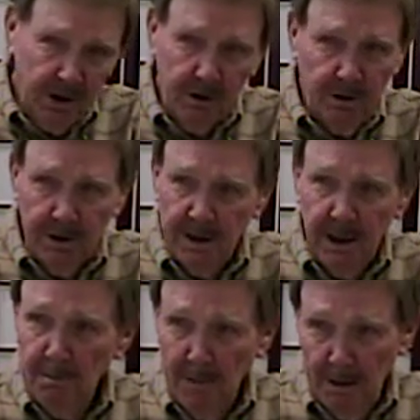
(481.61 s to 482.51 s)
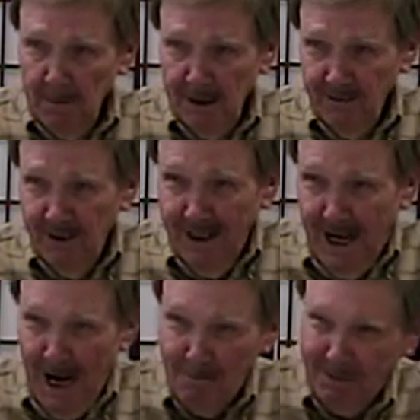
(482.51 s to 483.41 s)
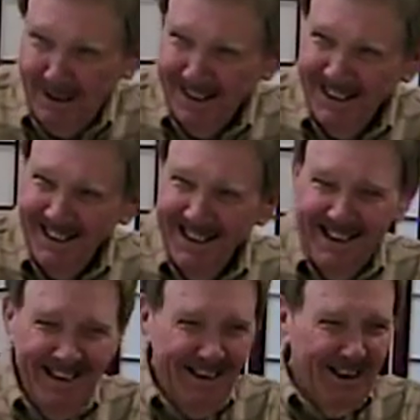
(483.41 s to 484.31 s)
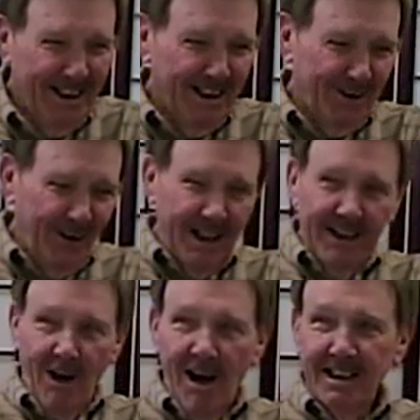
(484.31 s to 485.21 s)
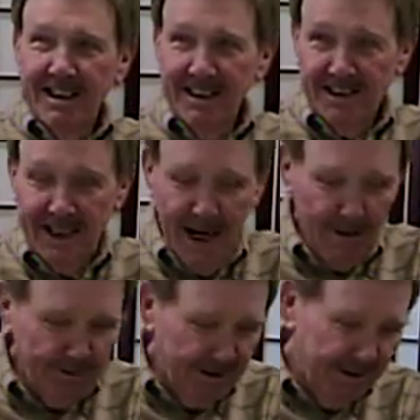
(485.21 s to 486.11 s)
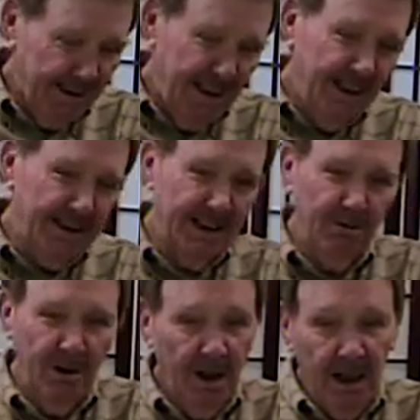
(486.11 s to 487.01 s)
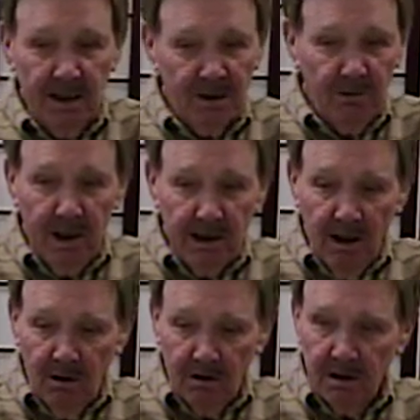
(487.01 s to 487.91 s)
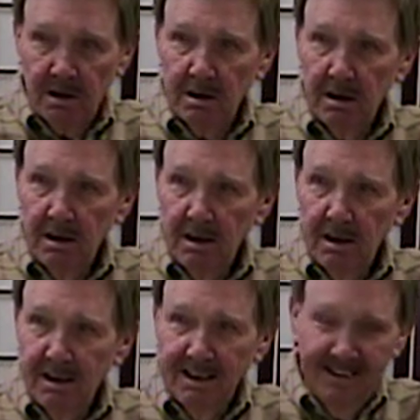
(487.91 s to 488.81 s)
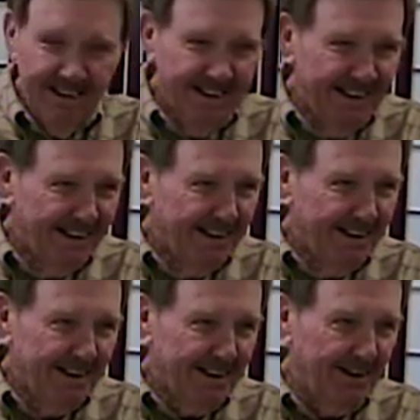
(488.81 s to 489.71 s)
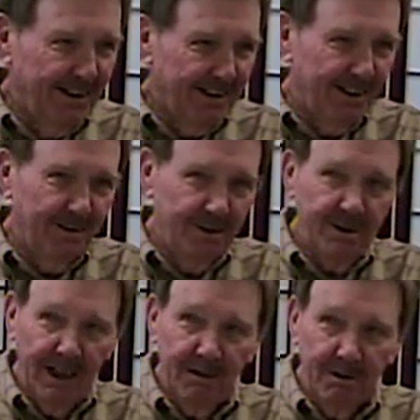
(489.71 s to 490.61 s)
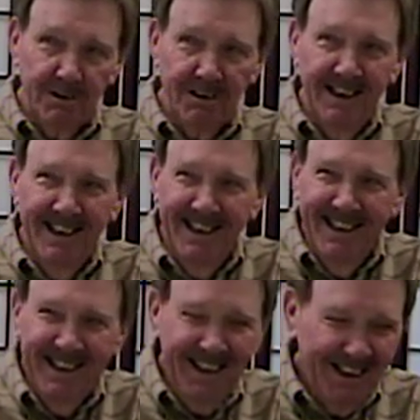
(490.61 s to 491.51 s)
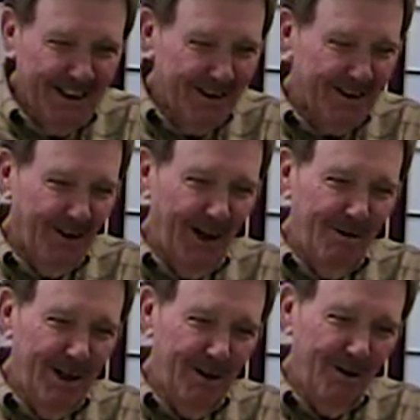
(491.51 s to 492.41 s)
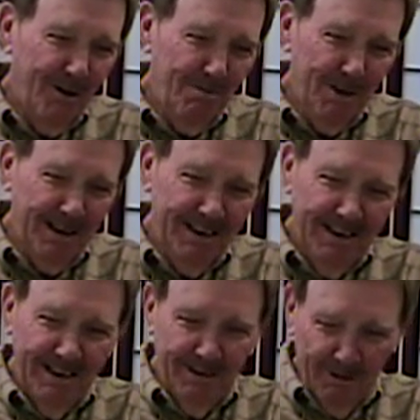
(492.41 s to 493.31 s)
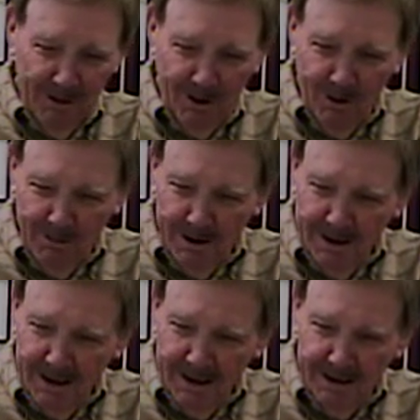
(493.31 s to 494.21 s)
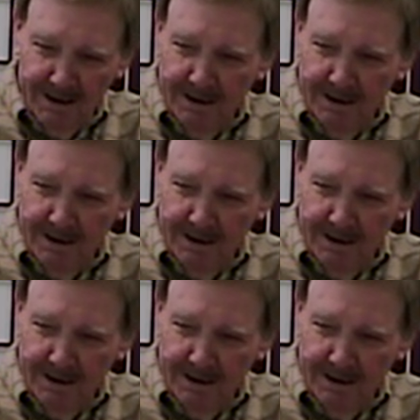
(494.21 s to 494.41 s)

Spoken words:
of course didn't make me very happy. So I talked to this captain and he said, well, that's the way it goes. So I thought, well, okay, we'll see. So I went home and I